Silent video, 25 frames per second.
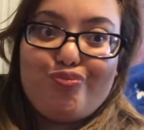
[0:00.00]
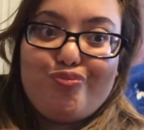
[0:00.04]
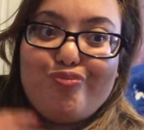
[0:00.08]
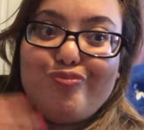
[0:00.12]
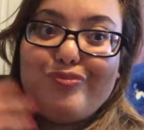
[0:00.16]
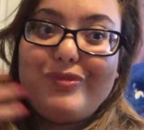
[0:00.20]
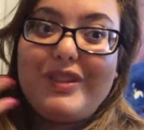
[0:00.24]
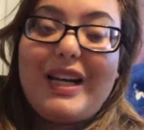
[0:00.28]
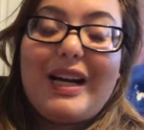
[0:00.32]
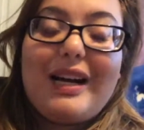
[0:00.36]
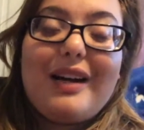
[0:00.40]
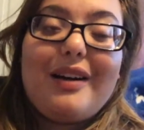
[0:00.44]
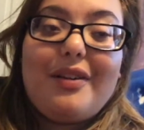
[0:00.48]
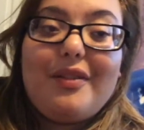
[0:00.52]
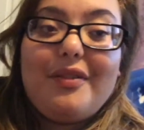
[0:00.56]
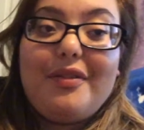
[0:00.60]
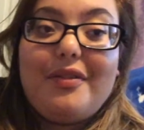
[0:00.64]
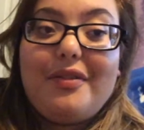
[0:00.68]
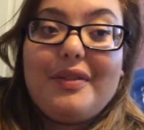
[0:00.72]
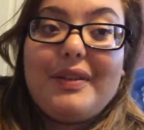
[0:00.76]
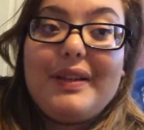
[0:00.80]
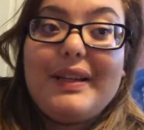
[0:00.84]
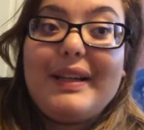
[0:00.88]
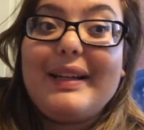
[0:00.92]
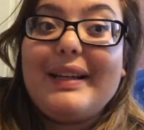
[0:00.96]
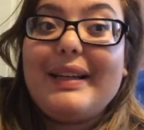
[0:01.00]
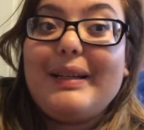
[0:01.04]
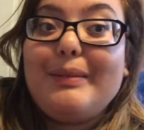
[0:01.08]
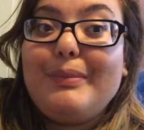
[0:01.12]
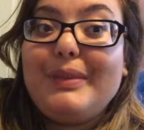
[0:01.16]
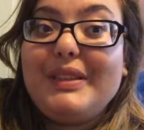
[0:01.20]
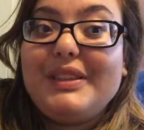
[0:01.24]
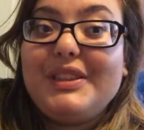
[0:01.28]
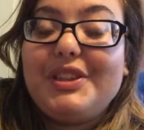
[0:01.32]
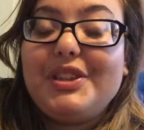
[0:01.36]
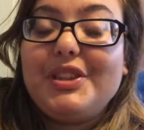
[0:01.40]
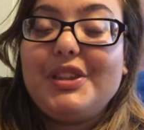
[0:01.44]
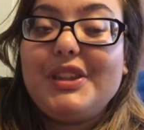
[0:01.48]
now that I'm
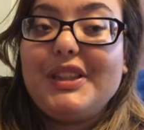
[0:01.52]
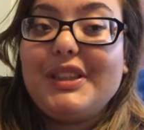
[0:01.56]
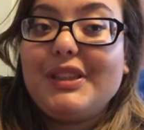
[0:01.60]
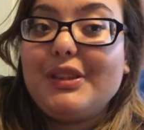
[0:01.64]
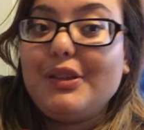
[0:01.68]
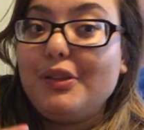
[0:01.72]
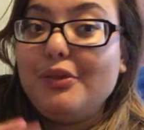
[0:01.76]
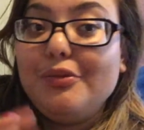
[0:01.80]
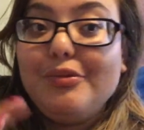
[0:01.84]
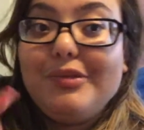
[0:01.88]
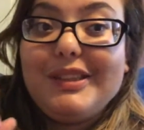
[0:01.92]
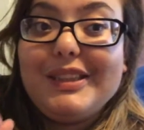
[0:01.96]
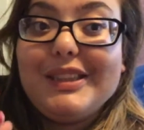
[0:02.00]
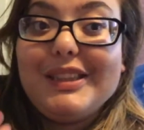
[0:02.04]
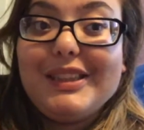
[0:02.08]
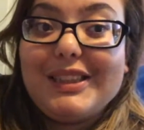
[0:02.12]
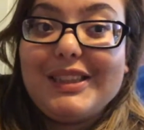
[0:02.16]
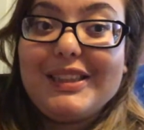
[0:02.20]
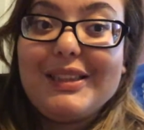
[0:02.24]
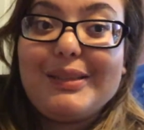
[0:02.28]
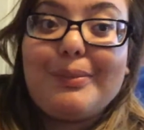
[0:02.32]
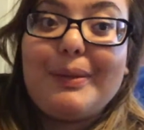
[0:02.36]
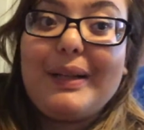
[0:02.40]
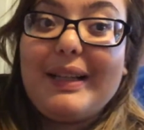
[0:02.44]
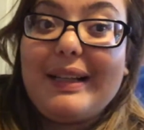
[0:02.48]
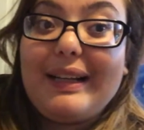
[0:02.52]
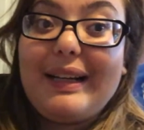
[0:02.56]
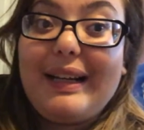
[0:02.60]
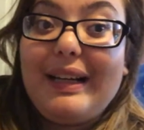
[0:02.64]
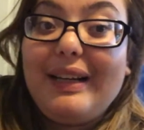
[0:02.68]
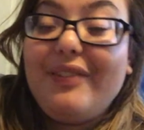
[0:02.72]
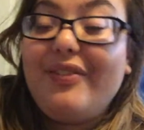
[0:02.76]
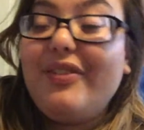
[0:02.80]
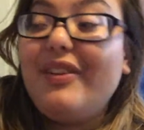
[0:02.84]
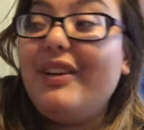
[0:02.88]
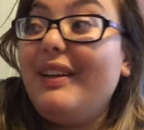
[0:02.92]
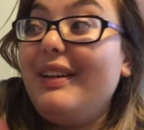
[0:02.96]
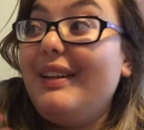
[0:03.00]
entering a new season in my
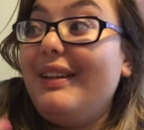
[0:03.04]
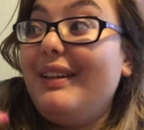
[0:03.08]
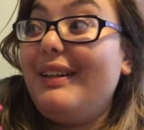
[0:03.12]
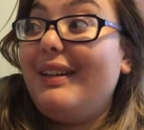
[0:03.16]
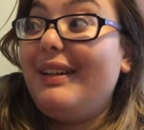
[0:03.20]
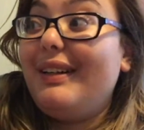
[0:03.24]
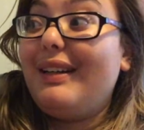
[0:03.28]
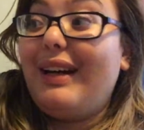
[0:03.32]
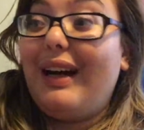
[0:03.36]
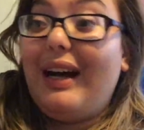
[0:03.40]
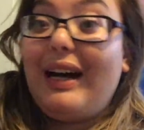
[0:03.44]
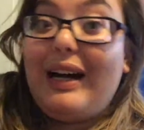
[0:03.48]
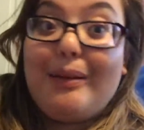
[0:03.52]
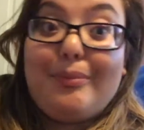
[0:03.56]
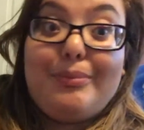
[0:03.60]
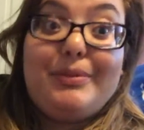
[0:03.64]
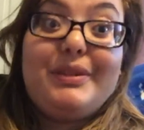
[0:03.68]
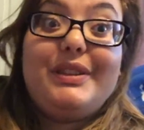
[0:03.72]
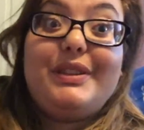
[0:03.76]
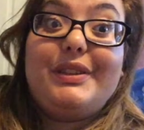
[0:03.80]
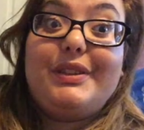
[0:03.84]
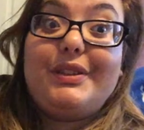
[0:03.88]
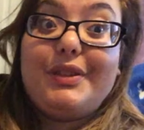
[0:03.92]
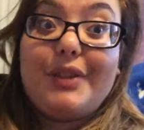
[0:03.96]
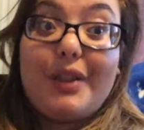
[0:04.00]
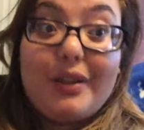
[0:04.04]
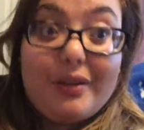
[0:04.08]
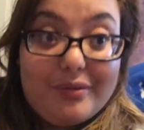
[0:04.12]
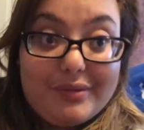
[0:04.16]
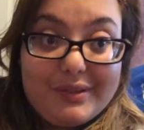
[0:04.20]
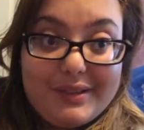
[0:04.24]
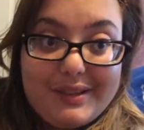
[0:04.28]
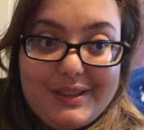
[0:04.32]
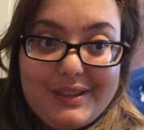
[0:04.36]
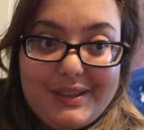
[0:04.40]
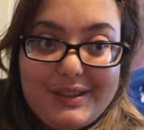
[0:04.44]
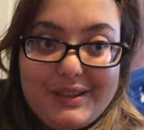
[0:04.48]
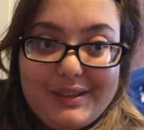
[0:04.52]
life, I'm an adult.
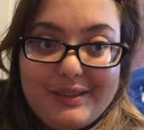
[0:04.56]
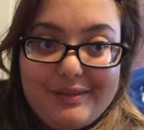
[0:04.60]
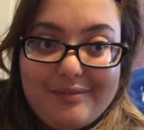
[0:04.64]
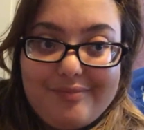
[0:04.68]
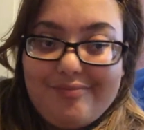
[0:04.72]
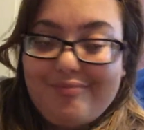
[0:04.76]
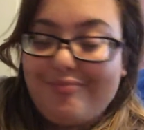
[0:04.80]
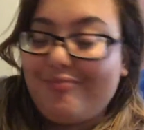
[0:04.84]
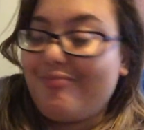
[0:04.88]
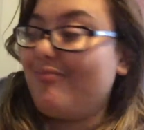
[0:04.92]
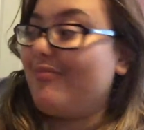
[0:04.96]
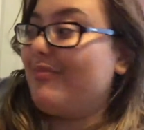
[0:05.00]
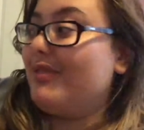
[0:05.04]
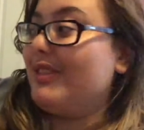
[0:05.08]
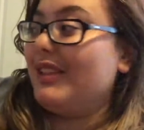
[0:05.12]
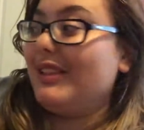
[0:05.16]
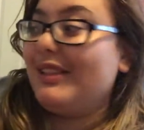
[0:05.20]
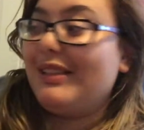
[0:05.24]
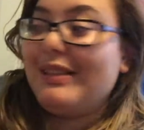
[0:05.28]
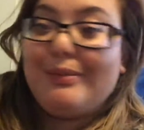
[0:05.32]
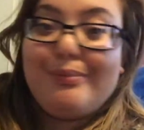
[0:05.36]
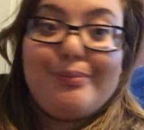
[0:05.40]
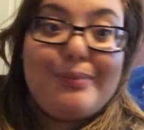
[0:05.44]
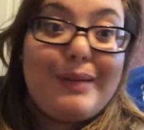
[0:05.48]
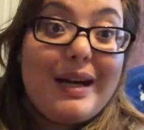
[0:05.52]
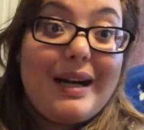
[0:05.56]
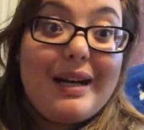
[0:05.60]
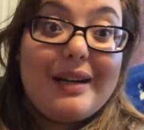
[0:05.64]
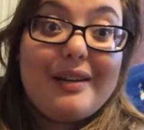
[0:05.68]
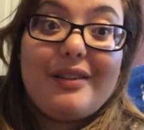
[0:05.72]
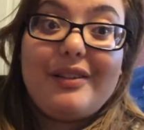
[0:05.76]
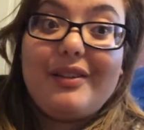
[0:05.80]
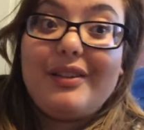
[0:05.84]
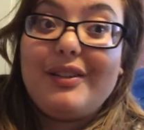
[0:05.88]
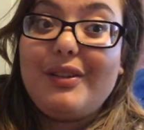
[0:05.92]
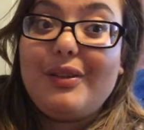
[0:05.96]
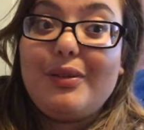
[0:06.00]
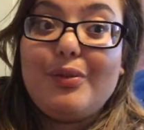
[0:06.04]
Doesn't
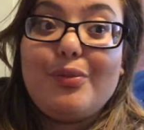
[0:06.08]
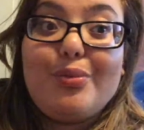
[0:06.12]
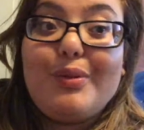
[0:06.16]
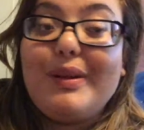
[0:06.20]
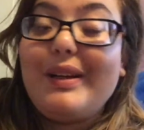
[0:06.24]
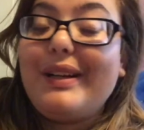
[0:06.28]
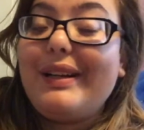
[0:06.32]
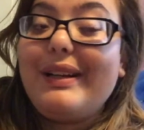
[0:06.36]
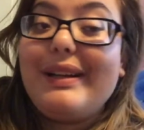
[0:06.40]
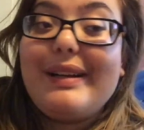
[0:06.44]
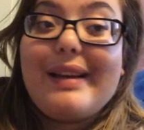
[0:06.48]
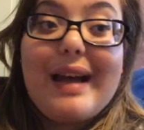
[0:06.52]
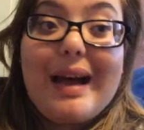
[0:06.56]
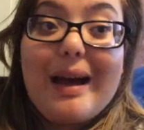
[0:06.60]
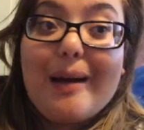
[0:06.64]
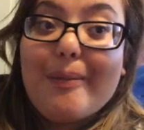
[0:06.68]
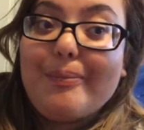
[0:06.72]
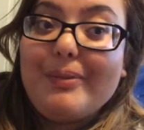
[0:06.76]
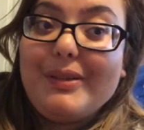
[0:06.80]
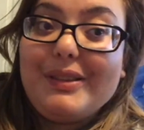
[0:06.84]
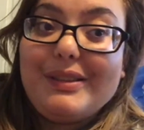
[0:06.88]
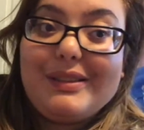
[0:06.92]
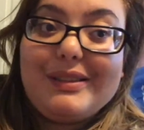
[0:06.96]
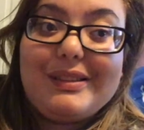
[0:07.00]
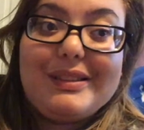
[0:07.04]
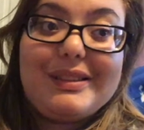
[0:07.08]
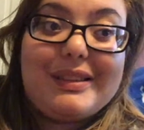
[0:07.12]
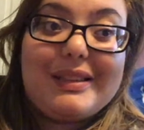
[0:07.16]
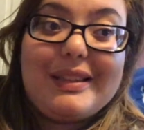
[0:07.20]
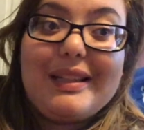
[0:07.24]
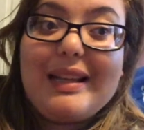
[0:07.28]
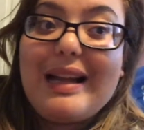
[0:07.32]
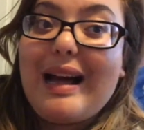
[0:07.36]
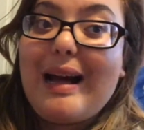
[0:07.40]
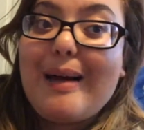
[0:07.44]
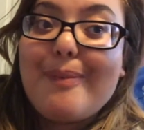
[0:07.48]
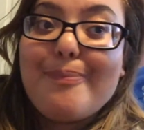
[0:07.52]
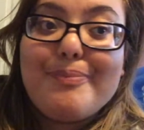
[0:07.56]
matter when it happens. It
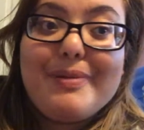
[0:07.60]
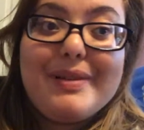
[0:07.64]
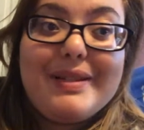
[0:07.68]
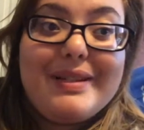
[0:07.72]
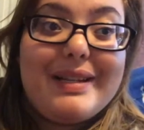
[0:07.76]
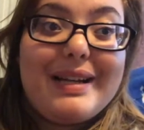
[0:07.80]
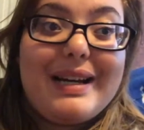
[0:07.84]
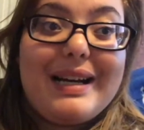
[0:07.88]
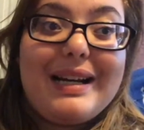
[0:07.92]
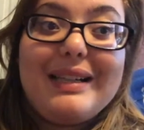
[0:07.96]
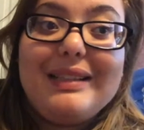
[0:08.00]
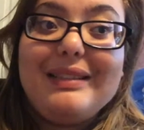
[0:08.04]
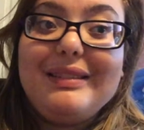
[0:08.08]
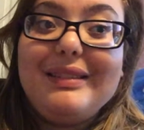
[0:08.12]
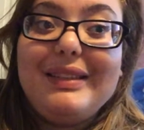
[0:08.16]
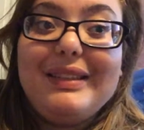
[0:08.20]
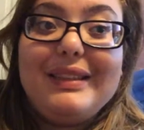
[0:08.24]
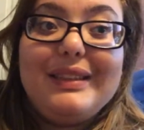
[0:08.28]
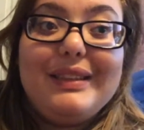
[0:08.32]
could happen at